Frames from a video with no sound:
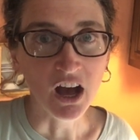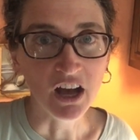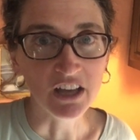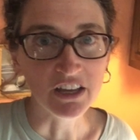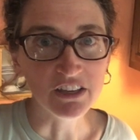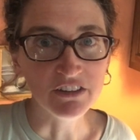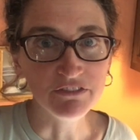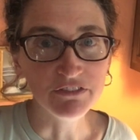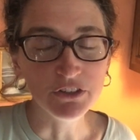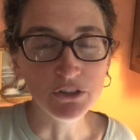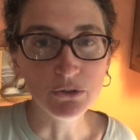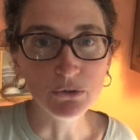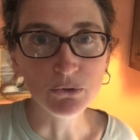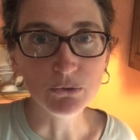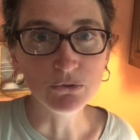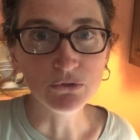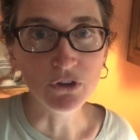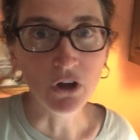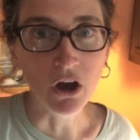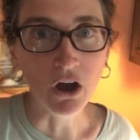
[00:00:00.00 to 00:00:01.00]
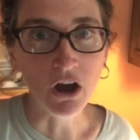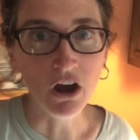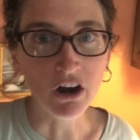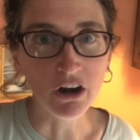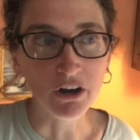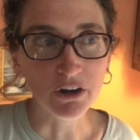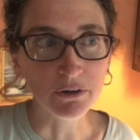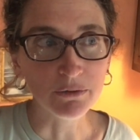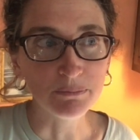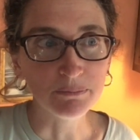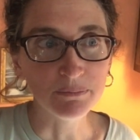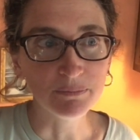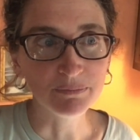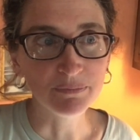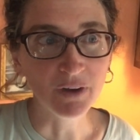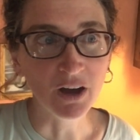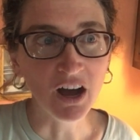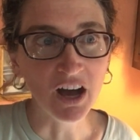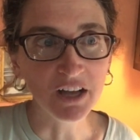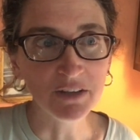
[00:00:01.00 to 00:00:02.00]
If you are
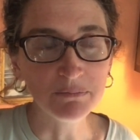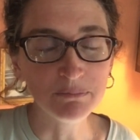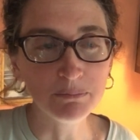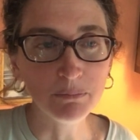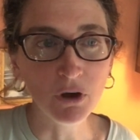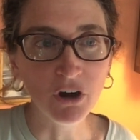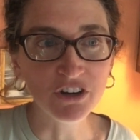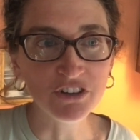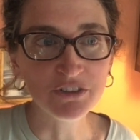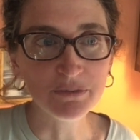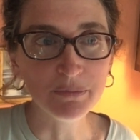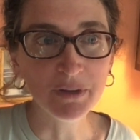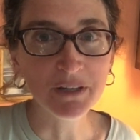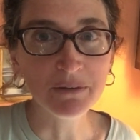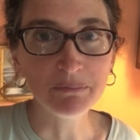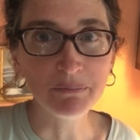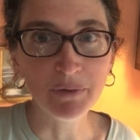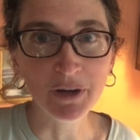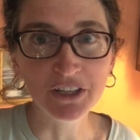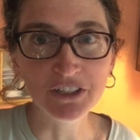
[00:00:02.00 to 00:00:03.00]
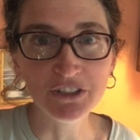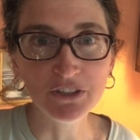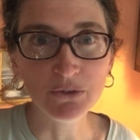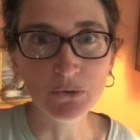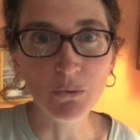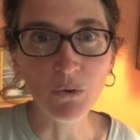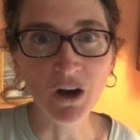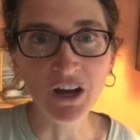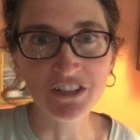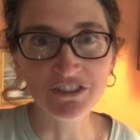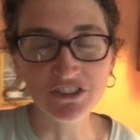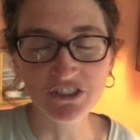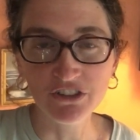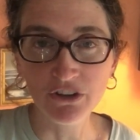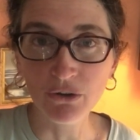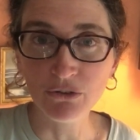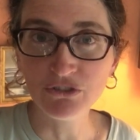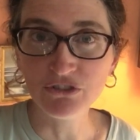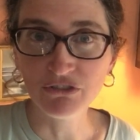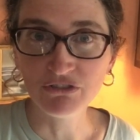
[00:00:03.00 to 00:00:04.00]
on parchment but you want to
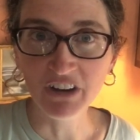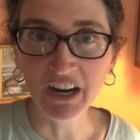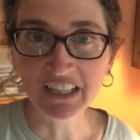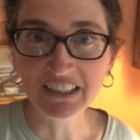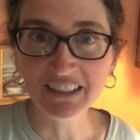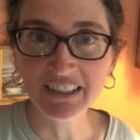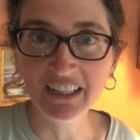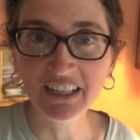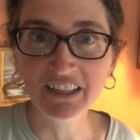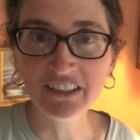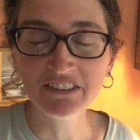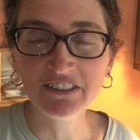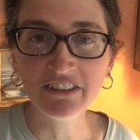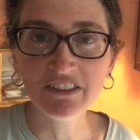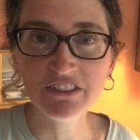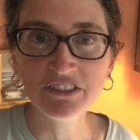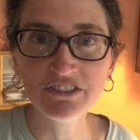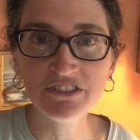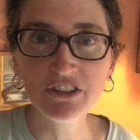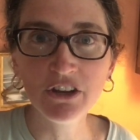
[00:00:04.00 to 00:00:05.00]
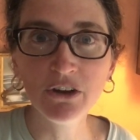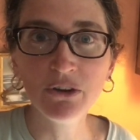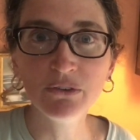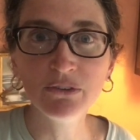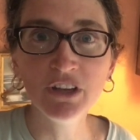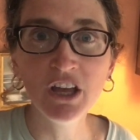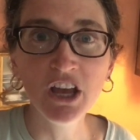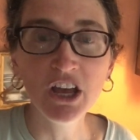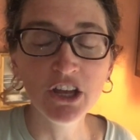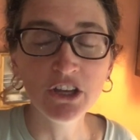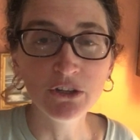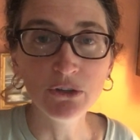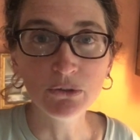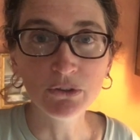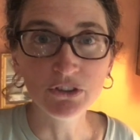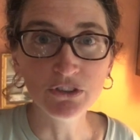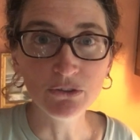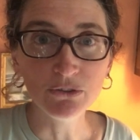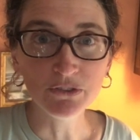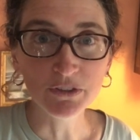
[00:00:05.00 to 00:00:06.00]
go directly onto the stone, you
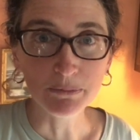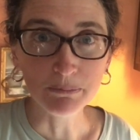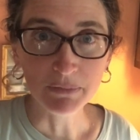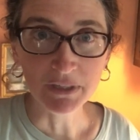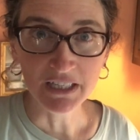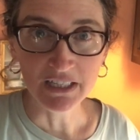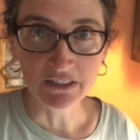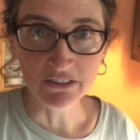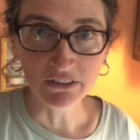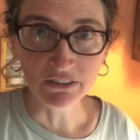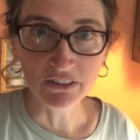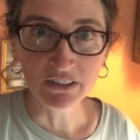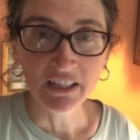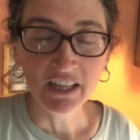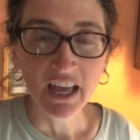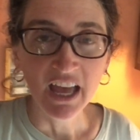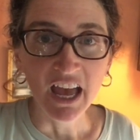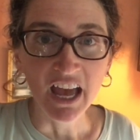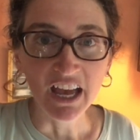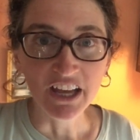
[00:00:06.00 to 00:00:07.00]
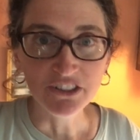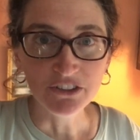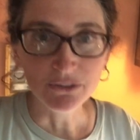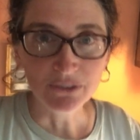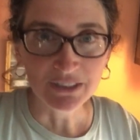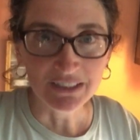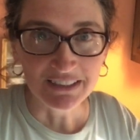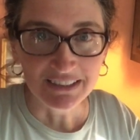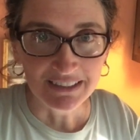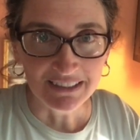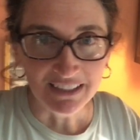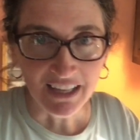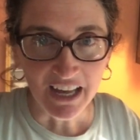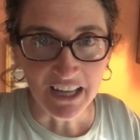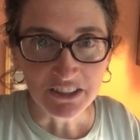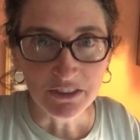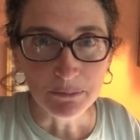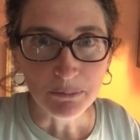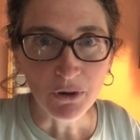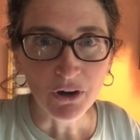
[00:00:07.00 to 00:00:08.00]
can use a peel, and you can
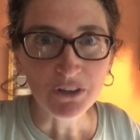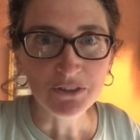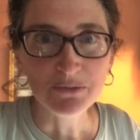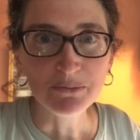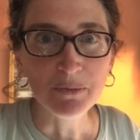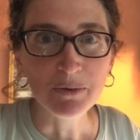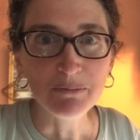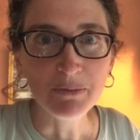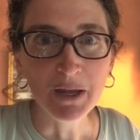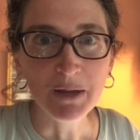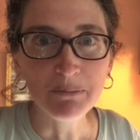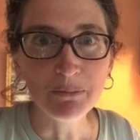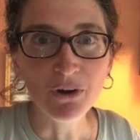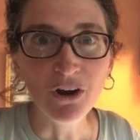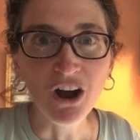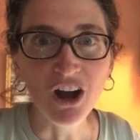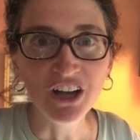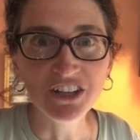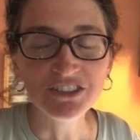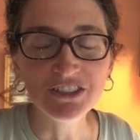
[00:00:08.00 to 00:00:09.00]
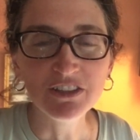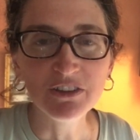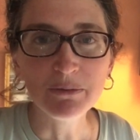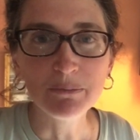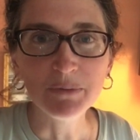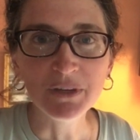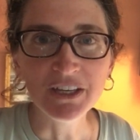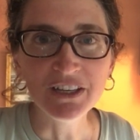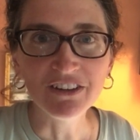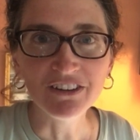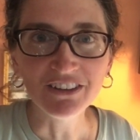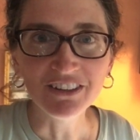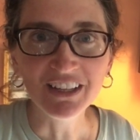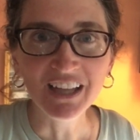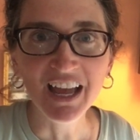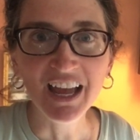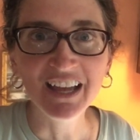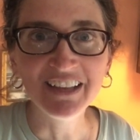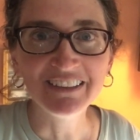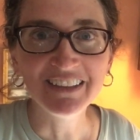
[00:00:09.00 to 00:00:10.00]
slide the parchment paper onto the peel
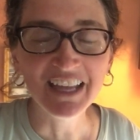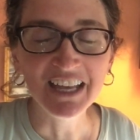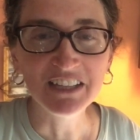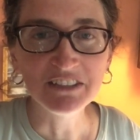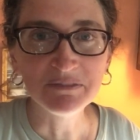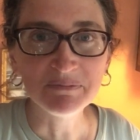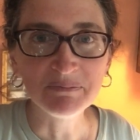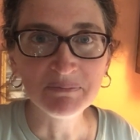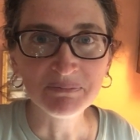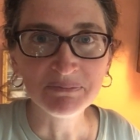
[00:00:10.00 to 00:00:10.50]
and then